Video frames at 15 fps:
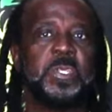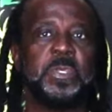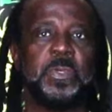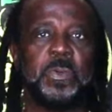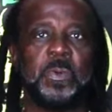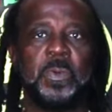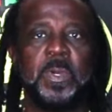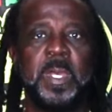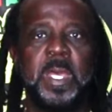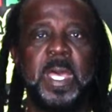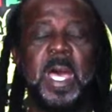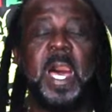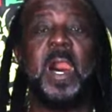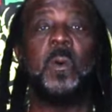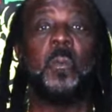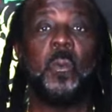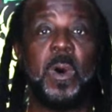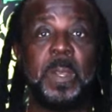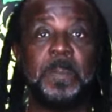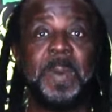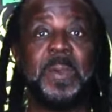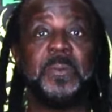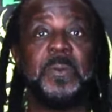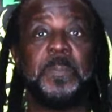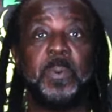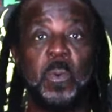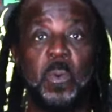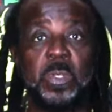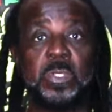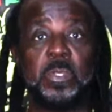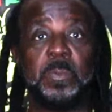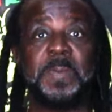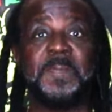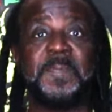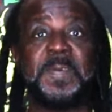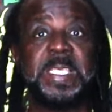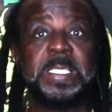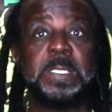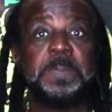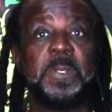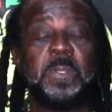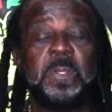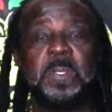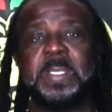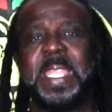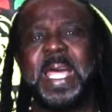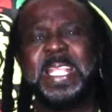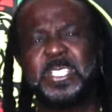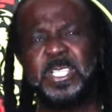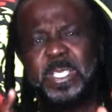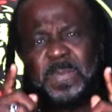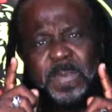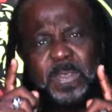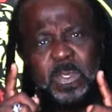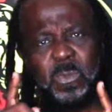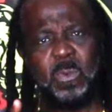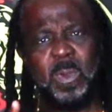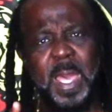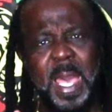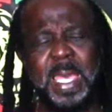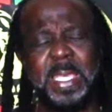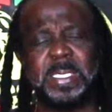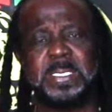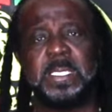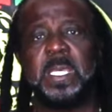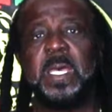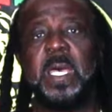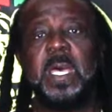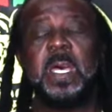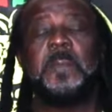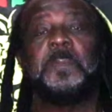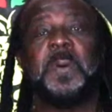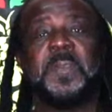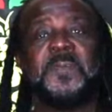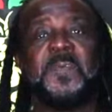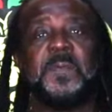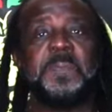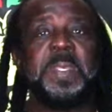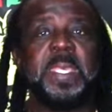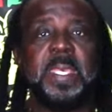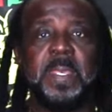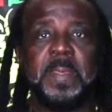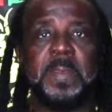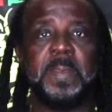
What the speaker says: to you, I want my report to be feasible, not just for you guys, but for me.